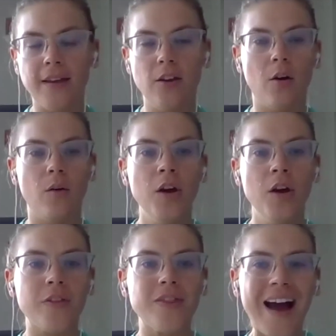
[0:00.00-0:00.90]
you know
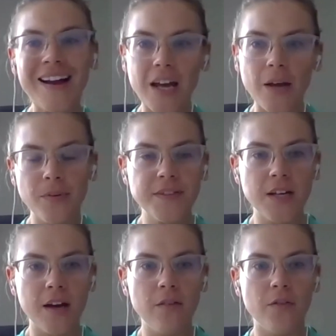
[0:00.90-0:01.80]
for that type of
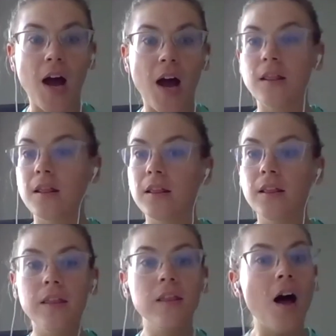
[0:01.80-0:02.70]
stuff i
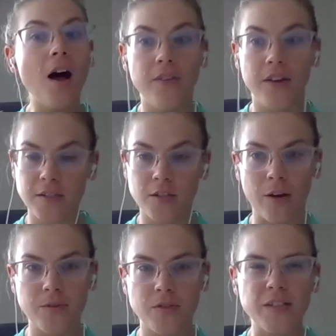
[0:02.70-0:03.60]
love
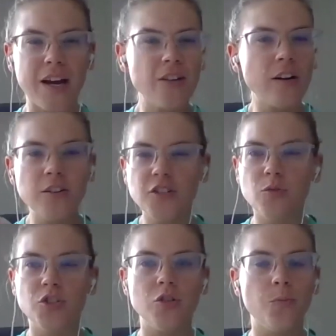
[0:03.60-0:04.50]
instagram stories i try not to do
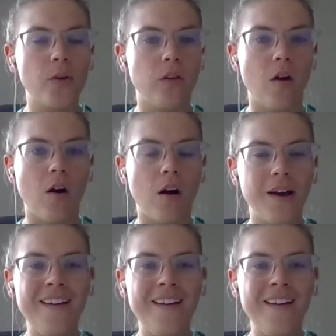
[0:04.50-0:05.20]
super long